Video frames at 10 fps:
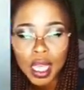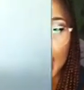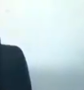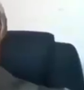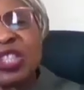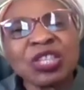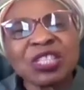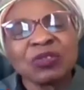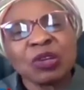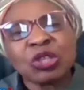Transformation
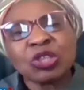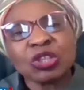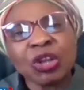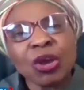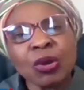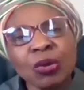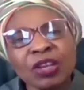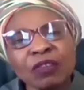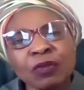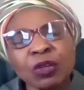is very slow.
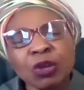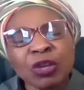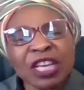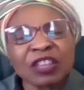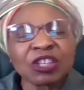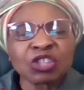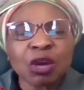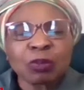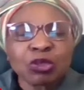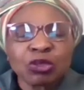If you look at the
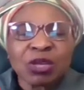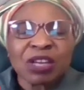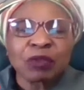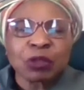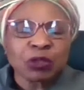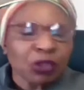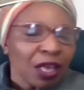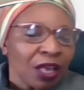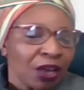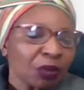top two levels,
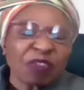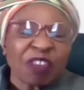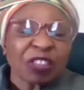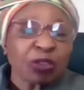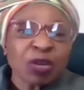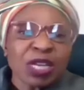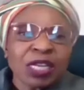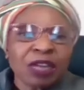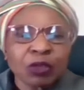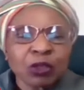in fact,
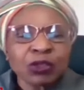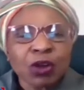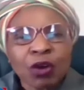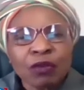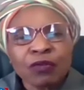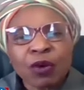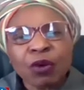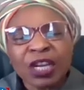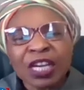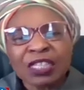three levels of
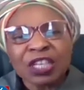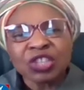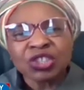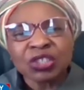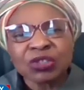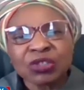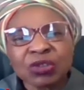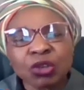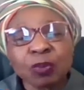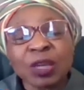
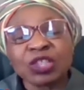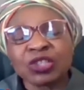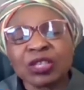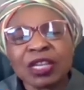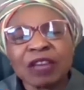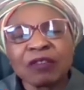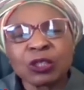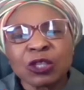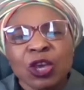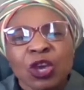organizations, occupational
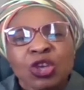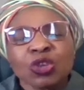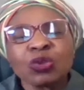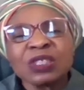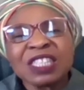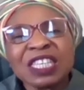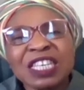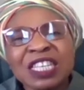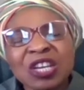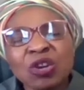levels, you'll
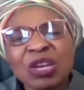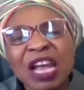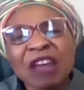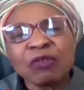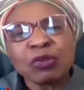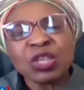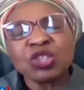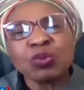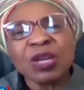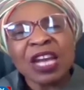see that on
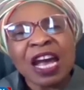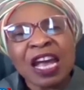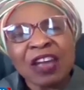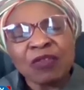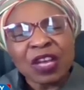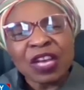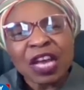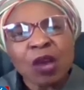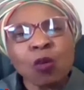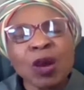average, we are
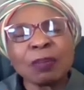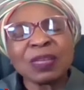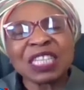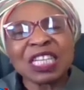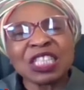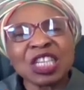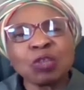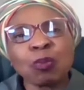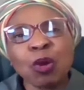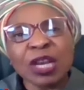having a 1
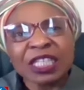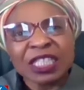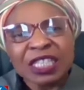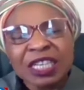percentage point